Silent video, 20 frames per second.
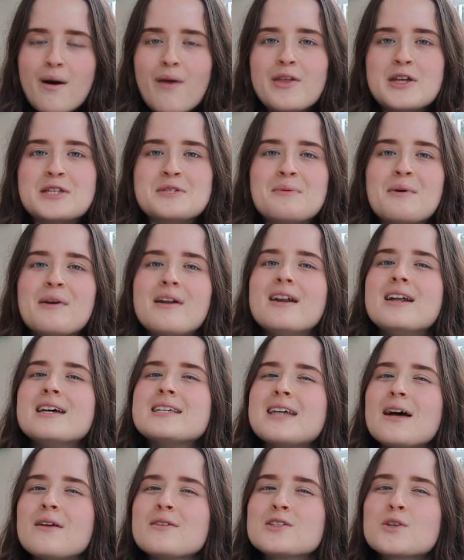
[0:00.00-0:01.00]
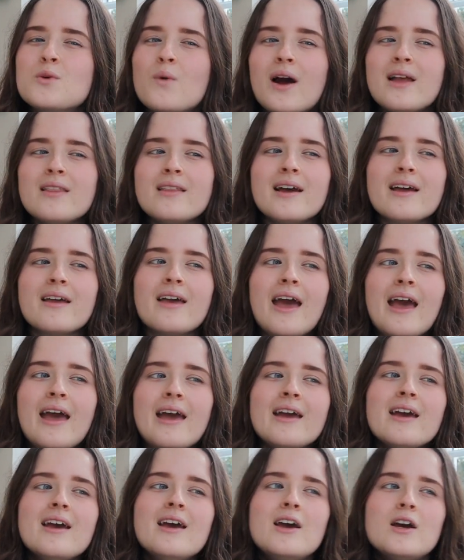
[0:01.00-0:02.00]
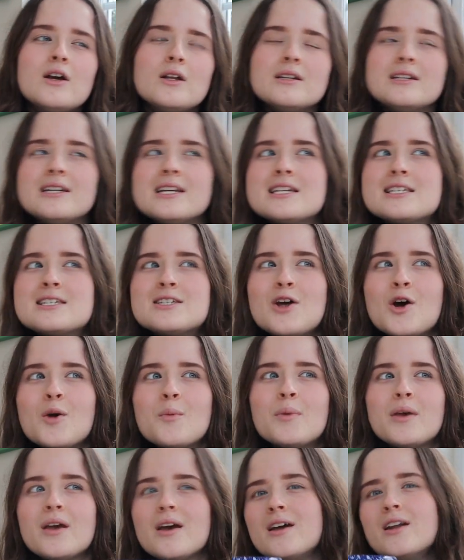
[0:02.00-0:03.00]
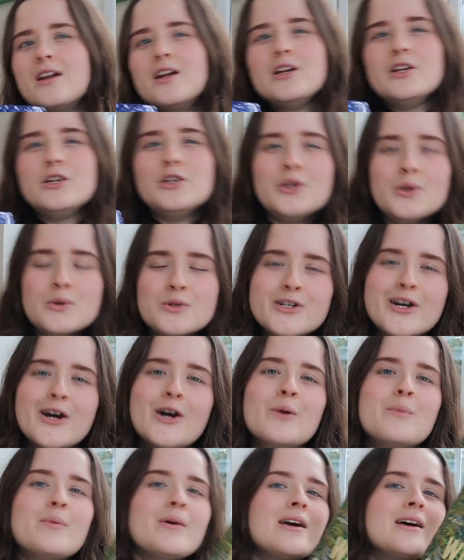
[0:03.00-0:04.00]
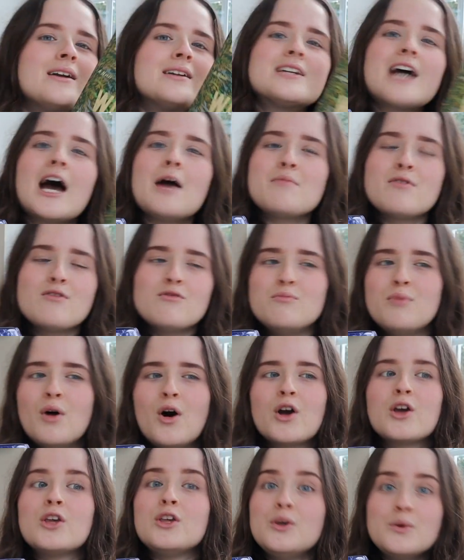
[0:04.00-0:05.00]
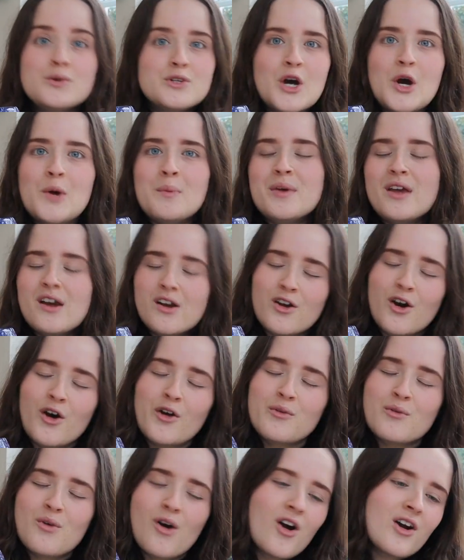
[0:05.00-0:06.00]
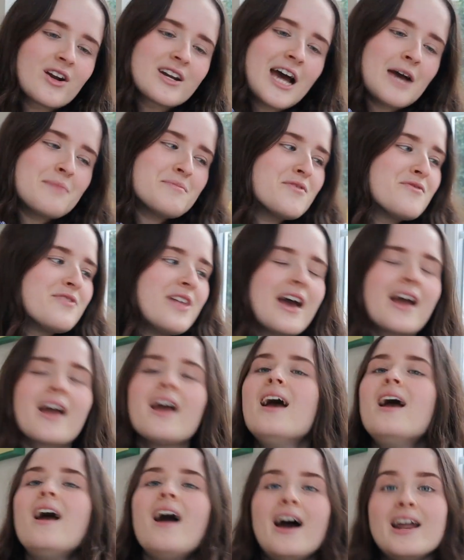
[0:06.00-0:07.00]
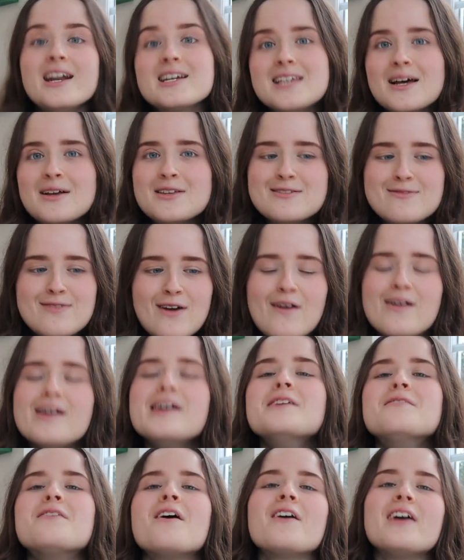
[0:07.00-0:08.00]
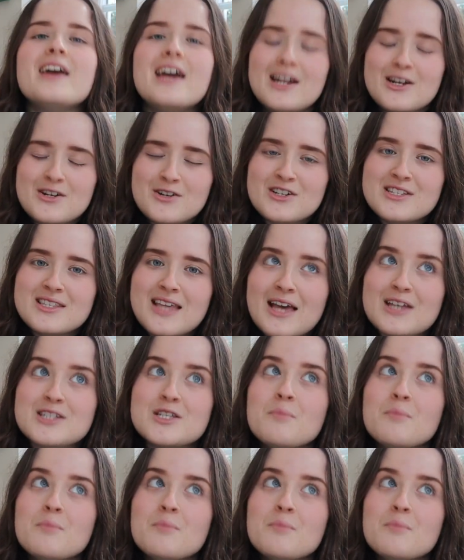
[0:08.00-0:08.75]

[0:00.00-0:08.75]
about this one, and it sounds quite like a dystopian, utopian type of book, utopia gone wrong type of thing, and it sounds very interesting.